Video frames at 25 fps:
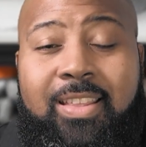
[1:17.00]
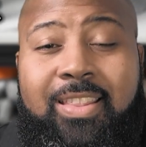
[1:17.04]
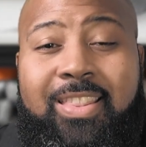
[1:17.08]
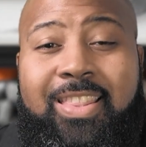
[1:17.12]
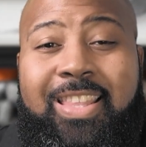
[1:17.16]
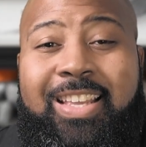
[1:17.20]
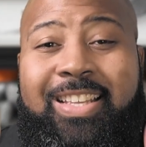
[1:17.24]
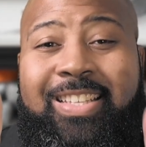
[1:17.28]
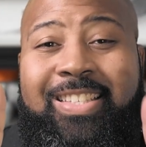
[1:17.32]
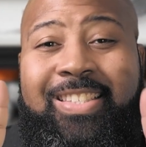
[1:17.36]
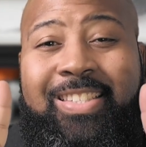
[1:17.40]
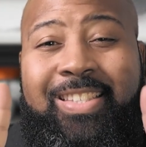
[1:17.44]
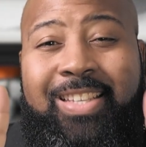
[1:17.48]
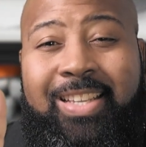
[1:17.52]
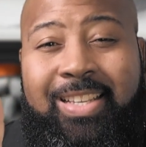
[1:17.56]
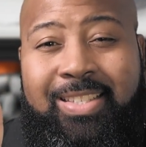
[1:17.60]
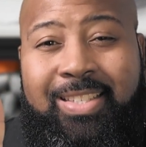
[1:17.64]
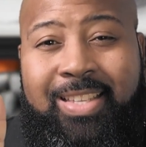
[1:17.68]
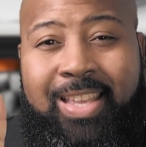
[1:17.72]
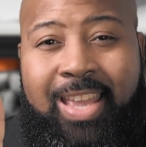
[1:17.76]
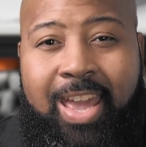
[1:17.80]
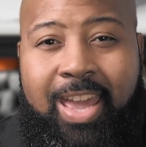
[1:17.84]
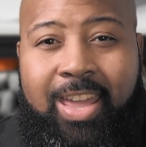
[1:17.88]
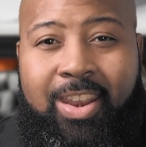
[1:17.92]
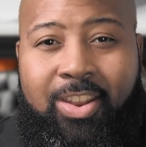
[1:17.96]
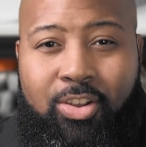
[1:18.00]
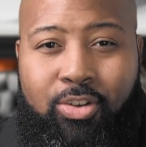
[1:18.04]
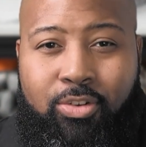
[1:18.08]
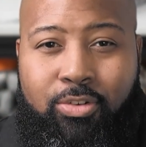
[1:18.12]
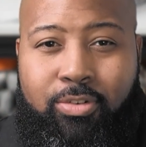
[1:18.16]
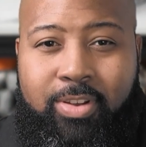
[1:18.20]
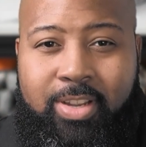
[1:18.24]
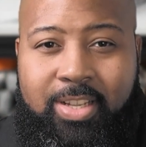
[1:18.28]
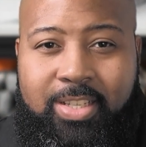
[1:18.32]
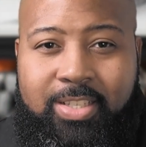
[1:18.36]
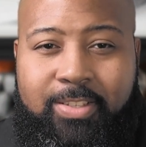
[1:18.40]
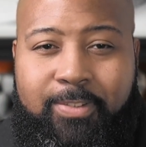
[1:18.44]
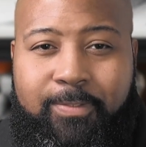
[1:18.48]
There's 6
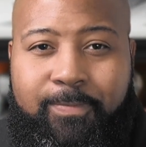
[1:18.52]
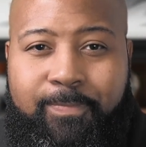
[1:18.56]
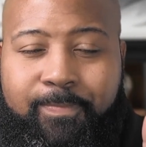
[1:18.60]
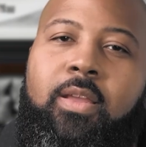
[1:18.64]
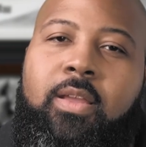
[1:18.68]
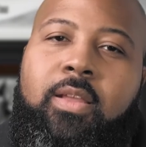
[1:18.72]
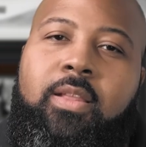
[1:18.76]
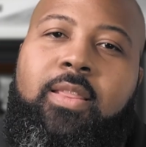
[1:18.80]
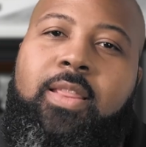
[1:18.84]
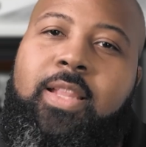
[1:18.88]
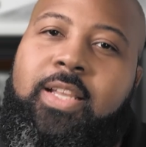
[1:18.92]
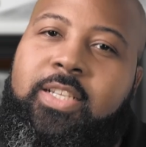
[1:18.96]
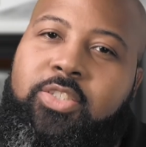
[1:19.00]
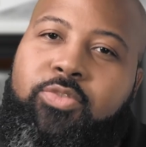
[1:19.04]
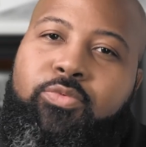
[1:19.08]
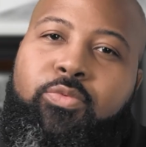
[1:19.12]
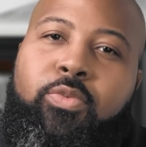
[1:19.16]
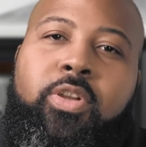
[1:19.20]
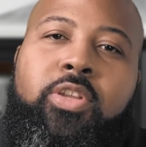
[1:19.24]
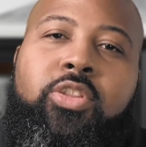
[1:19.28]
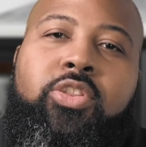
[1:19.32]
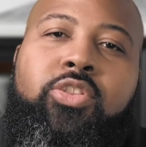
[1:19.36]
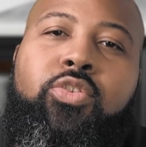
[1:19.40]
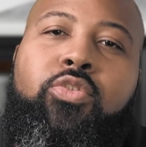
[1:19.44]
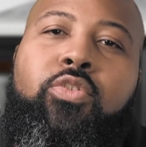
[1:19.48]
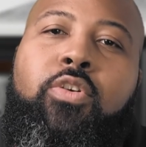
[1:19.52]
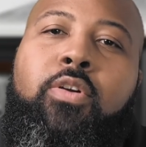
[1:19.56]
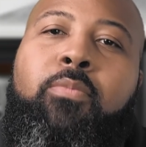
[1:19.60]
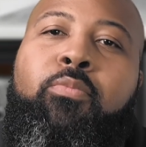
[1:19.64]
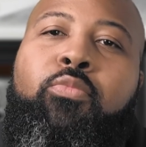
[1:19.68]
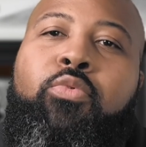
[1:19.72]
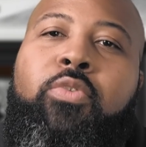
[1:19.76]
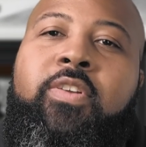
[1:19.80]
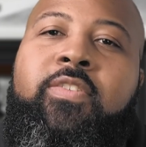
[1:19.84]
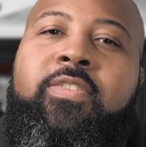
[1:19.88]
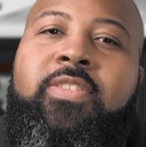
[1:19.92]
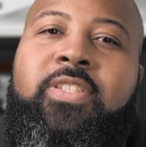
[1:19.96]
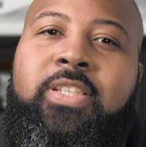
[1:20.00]
categories. Let's run through a
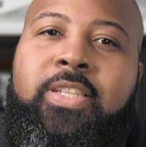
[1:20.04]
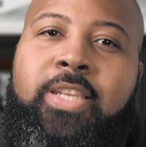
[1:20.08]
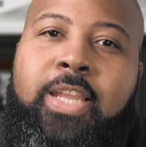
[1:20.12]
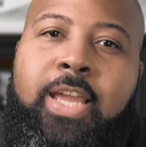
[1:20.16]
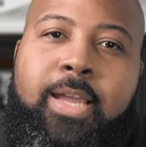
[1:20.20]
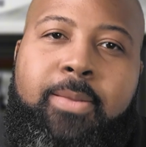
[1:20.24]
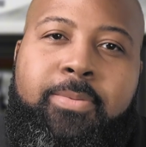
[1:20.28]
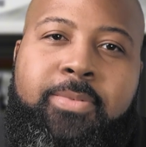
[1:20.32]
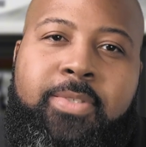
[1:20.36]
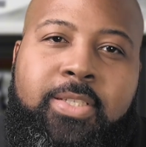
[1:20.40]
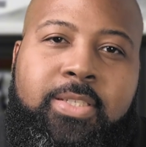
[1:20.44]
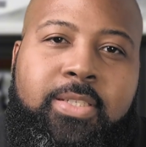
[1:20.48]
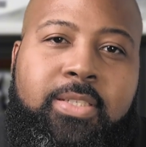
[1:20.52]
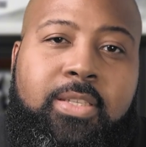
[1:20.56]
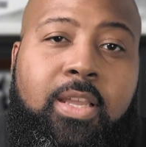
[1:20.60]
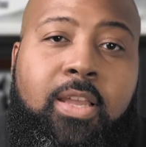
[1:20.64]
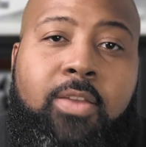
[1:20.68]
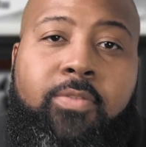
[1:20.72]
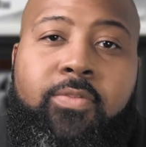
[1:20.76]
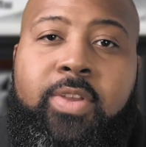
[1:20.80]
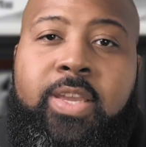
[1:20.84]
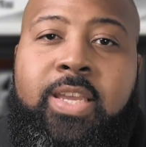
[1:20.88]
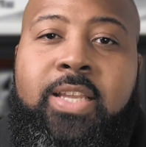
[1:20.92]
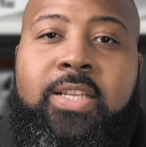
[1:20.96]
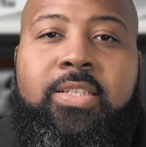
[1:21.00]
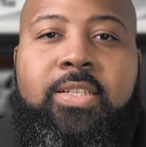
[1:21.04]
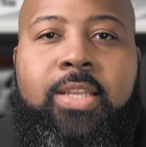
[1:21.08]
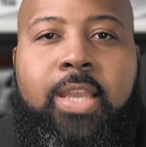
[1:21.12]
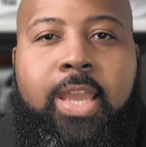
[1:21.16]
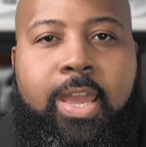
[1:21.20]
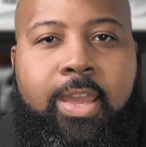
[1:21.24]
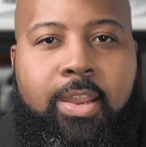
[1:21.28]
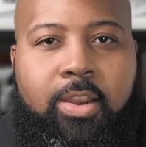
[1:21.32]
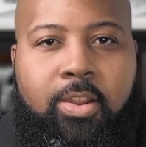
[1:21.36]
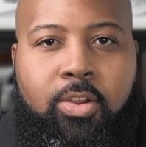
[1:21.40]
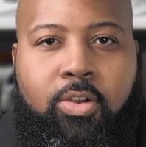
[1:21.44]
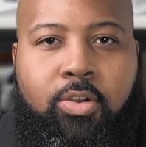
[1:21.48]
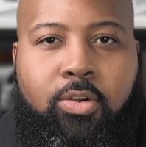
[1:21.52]
brief synopsis of each
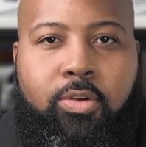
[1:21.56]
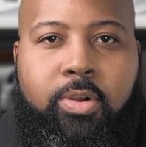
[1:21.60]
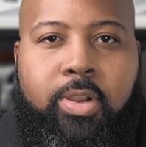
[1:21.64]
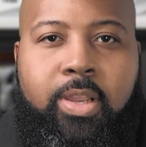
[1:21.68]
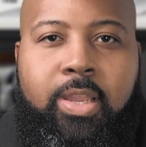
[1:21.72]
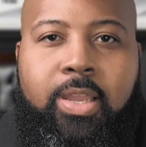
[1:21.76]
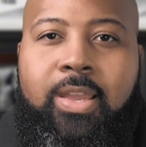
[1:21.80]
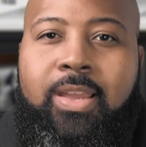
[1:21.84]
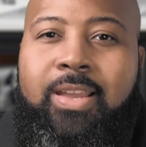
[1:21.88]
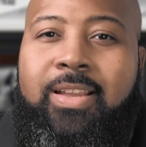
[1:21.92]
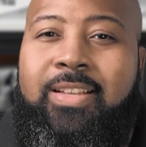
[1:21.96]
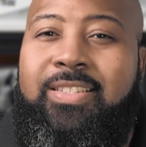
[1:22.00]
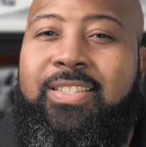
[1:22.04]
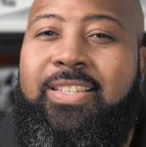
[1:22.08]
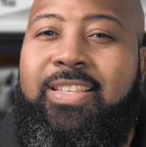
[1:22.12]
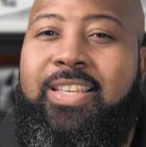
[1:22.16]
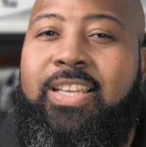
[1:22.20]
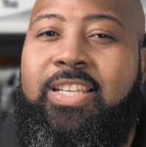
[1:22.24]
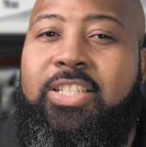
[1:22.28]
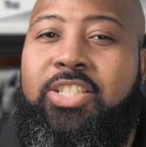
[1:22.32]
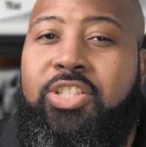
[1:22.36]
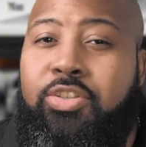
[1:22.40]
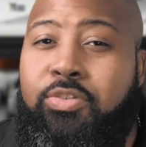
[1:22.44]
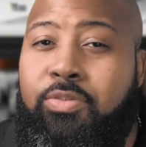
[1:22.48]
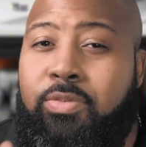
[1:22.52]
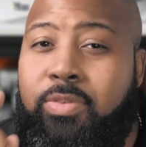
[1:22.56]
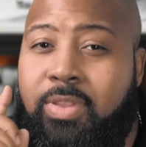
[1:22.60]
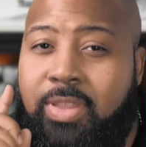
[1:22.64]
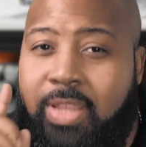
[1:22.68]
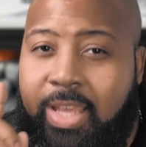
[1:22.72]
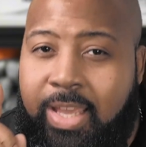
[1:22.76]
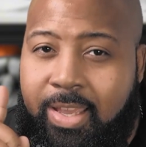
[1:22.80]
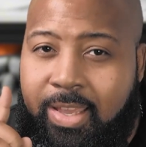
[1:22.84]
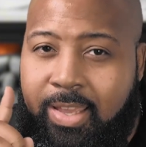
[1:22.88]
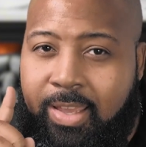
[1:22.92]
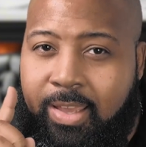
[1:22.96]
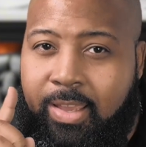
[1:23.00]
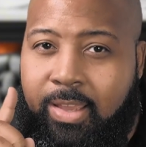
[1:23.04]
category to get you
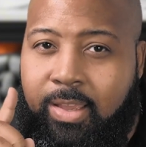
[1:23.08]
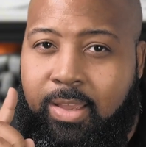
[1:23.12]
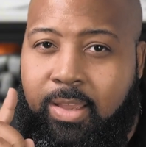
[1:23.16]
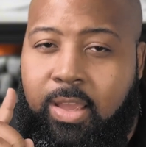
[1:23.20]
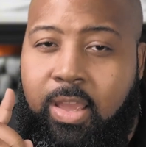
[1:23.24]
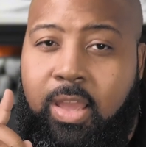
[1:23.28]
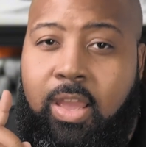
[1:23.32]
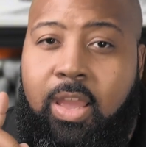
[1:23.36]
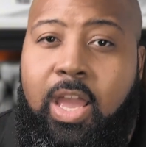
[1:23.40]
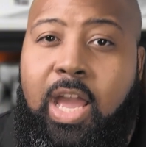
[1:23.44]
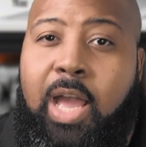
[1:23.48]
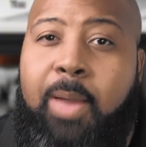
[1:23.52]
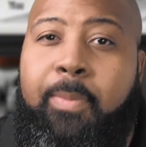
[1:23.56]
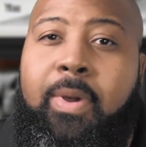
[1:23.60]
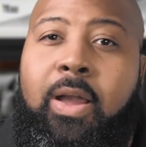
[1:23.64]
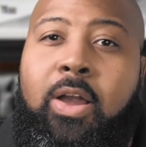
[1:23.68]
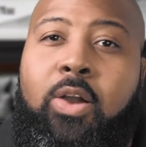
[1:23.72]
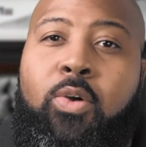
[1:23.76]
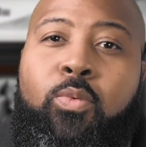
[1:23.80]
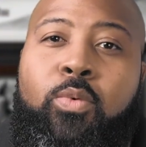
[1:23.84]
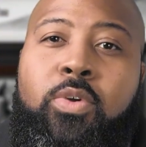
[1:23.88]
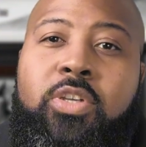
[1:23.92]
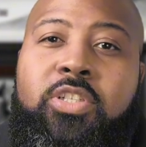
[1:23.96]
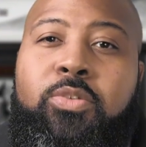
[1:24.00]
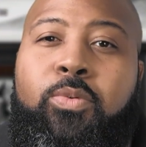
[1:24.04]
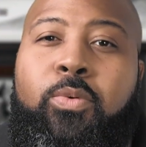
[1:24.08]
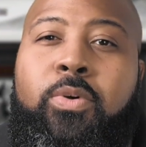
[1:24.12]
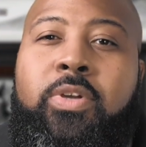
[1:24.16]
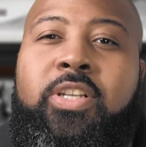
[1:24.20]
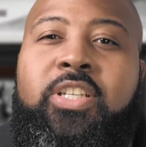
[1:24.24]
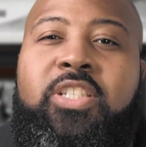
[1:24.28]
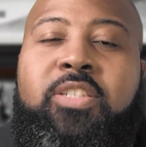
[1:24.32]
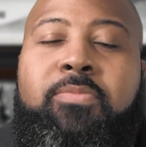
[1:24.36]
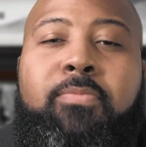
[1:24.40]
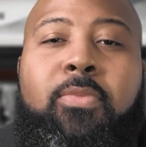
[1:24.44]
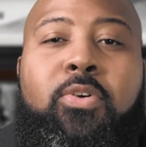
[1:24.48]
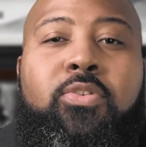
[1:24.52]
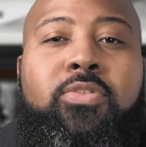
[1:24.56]
thinking about which
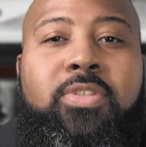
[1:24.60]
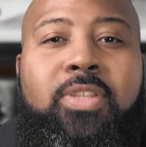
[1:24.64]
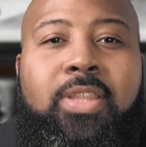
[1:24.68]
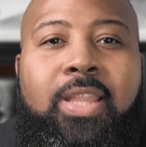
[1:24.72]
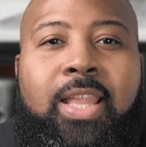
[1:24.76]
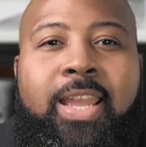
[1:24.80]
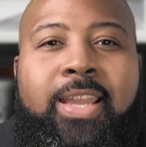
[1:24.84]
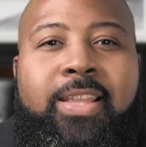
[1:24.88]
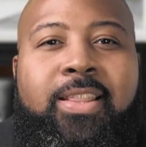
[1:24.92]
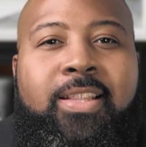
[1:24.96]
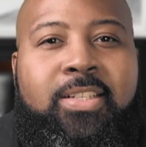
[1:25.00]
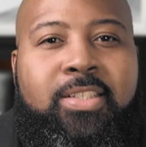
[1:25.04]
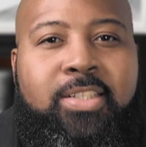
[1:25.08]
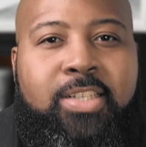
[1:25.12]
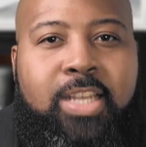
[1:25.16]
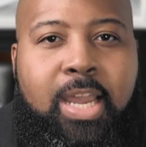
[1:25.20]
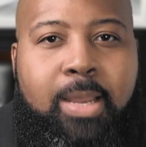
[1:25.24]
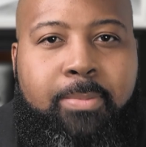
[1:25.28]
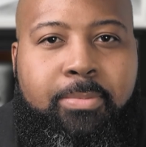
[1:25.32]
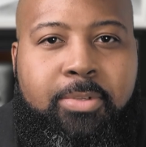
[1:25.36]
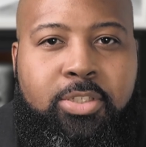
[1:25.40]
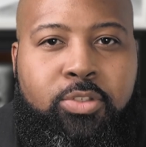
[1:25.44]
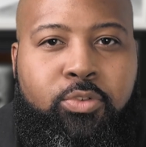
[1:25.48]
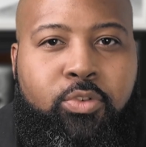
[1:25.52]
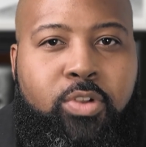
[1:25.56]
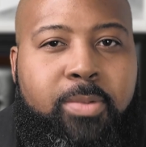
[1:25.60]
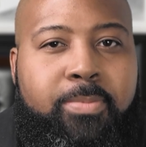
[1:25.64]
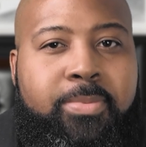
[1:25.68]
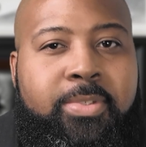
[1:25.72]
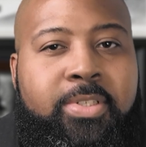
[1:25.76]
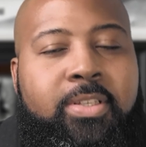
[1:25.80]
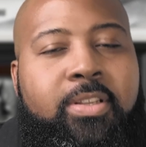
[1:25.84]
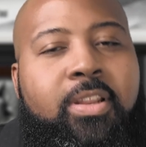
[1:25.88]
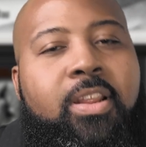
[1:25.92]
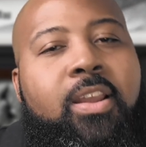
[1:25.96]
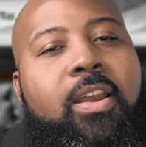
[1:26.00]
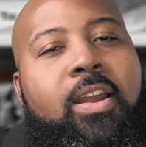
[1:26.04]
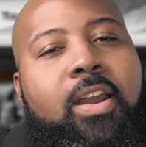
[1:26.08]
one is most like the job
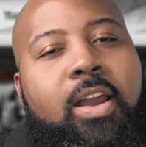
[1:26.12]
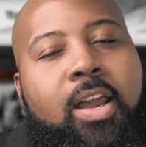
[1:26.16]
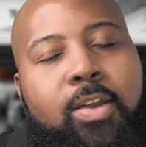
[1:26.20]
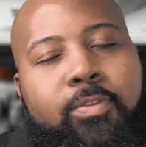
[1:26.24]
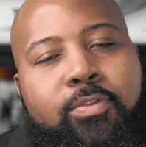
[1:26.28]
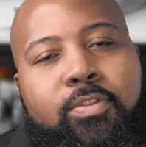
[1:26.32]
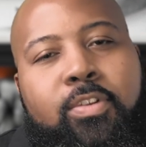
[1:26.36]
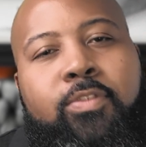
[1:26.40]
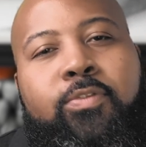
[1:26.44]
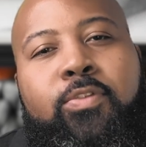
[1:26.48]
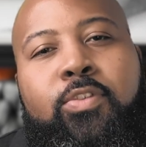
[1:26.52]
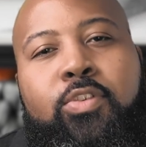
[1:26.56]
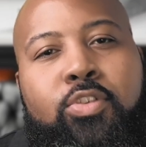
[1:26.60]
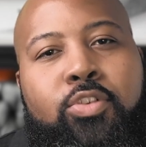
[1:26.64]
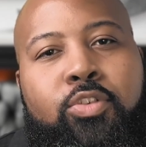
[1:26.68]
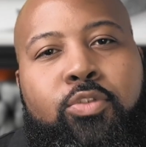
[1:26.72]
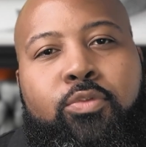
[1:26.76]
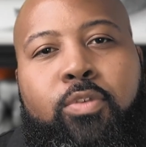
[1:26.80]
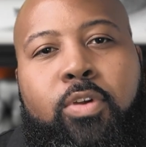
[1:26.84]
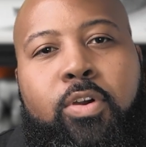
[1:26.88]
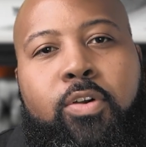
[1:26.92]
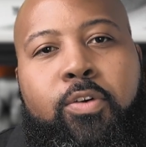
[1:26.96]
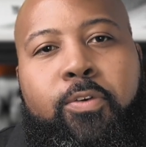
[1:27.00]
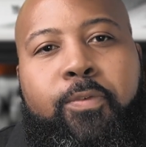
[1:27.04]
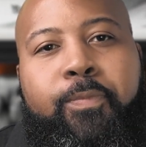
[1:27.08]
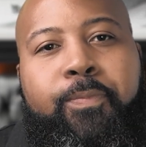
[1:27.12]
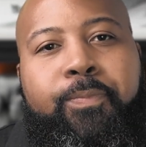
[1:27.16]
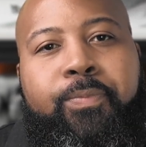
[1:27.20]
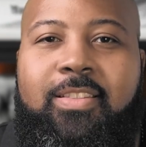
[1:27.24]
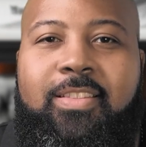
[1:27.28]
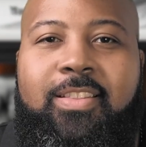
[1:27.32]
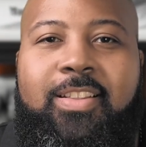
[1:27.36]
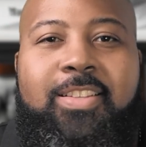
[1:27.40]
description of your future role.